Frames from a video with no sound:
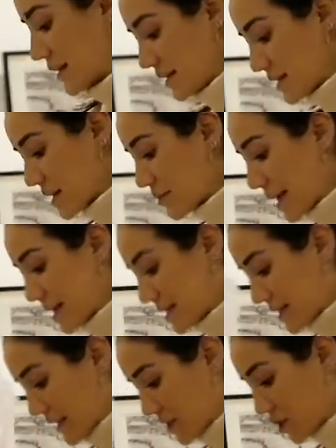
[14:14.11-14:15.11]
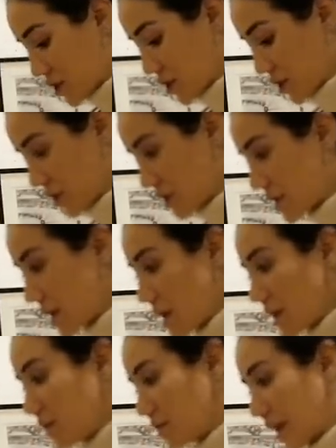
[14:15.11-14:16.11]
These are my essentials
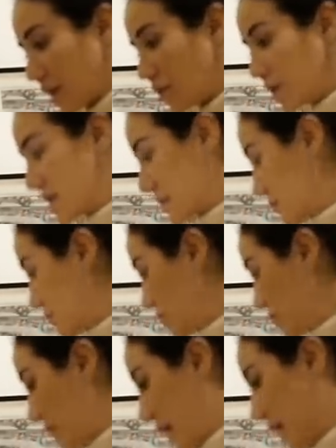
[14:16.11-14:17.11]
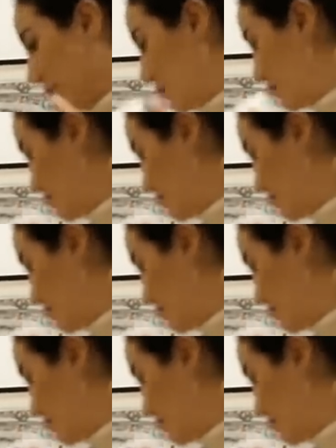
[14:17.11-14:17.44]
together with some tuna.